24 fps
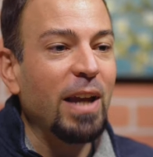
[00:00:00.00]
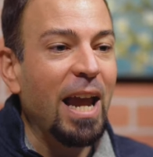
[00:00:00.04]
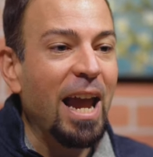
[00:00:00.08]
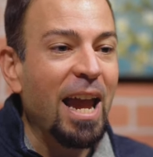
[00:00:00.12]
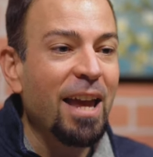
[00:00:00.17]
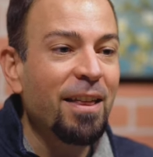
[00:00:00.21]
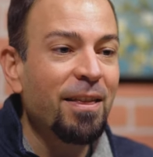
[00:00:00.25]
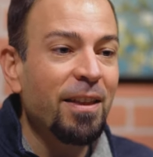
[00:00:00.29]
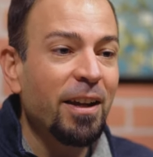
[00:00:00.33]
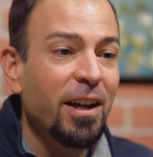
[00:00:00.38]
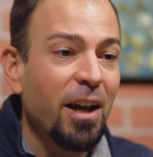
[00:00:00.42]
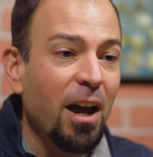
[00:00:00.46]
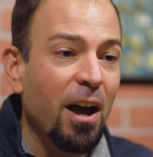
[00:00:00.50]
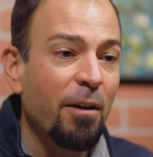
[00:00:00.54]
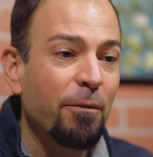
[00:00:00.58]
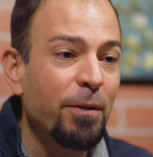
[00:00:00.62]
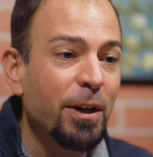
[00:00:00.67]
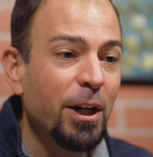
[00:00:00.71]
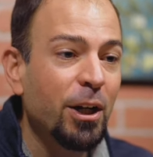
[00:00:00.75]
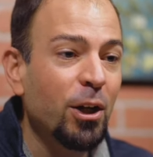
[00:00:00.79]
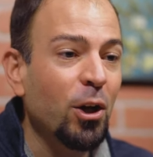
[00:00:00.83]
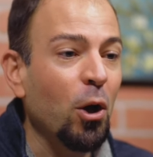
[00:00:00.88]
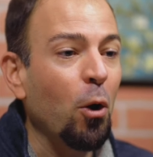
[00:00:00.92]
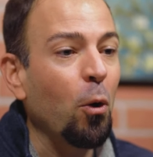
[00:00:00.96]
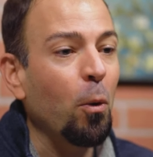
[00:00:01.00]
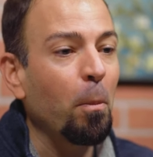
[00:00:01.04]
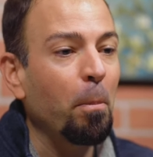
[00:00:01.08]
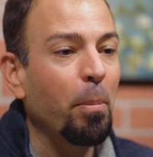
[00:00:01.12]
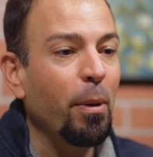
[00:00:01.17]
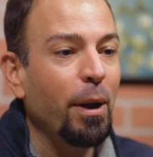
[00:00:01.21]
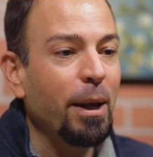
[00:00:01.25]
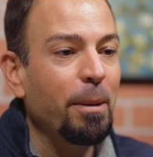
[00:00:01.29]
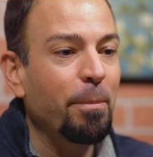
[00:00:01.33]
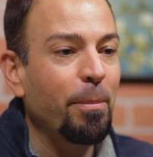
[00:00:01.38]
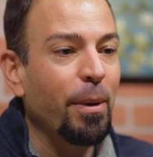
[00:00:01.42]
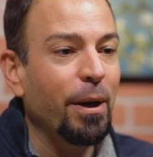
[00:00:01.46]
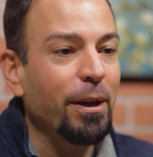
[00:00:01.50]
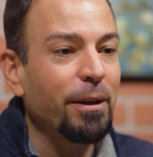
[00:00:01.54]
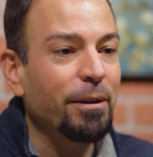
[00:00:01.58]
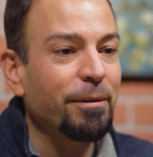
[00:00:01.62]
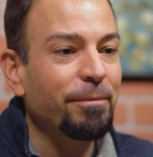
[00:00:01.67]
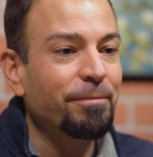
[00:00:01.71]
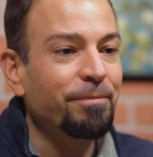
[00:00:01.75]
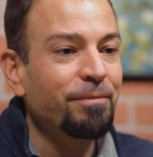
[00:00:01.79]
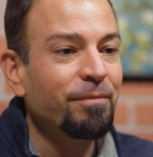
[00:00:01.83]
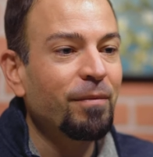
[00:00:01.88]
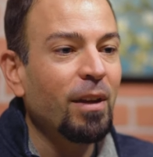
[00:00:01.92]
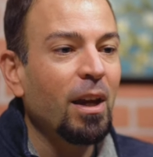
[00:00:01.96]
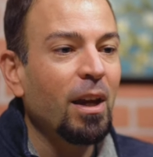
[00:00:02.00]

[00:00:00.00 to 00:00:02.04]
and the coveted gold play button.